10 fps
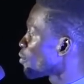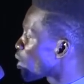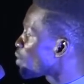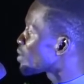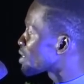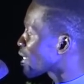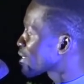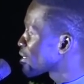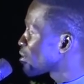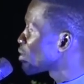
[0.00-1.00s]
When we
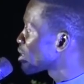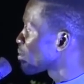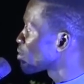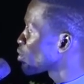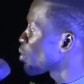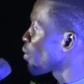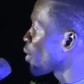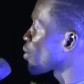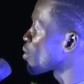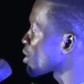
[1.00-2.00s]
succeed, which I'm sure
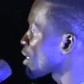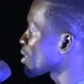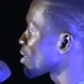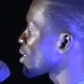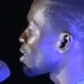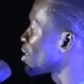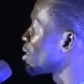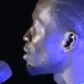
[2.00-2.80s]
we're going to succeed,